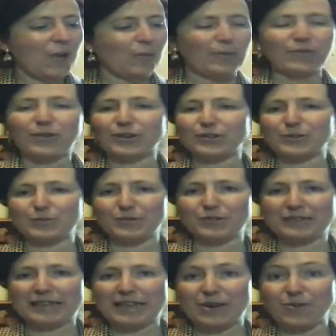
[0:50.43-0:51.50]
We've got some
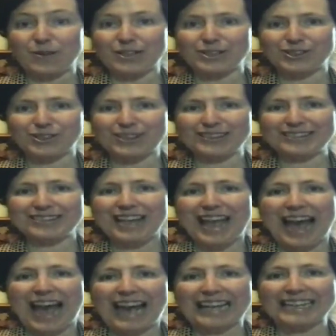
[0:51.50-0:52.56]
sea creatures
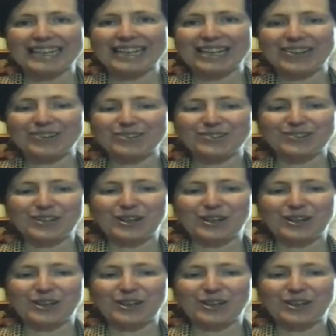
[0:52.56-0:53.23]
and lots